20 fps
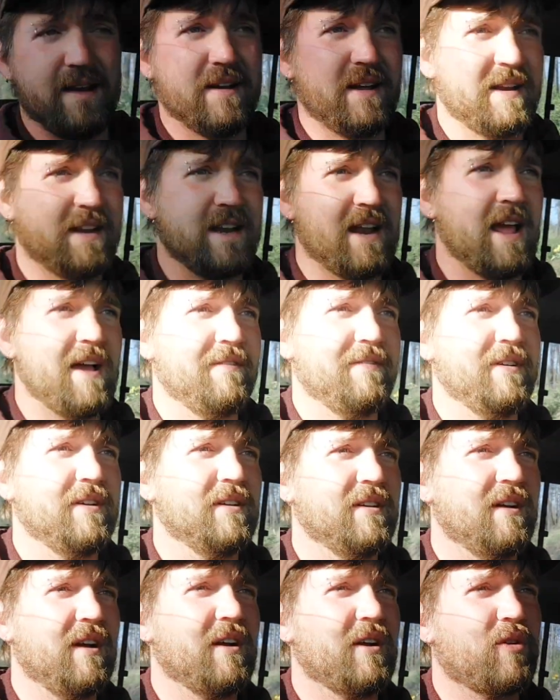I didn't have
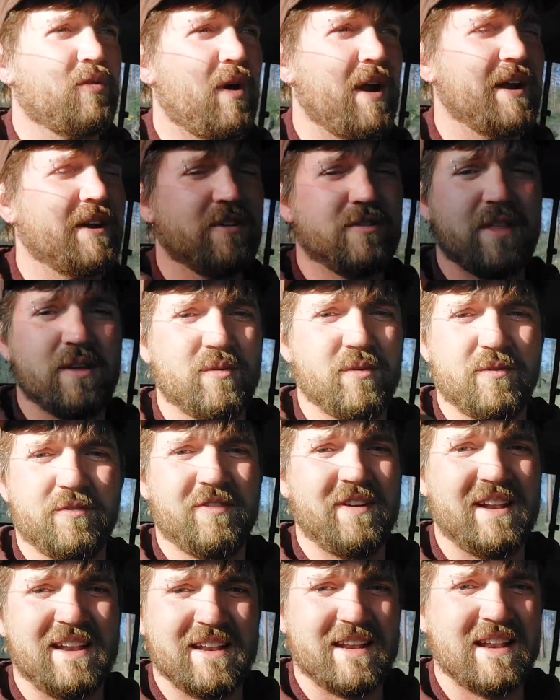a grinder that would
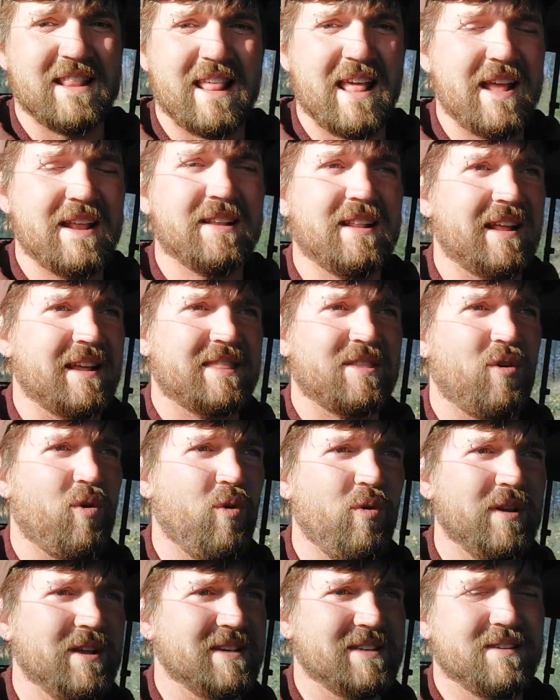fit into that. Like, the
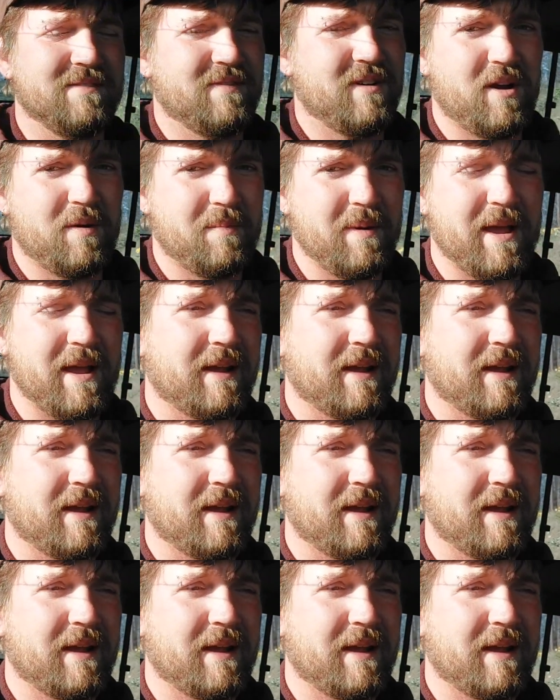hole isn't very big.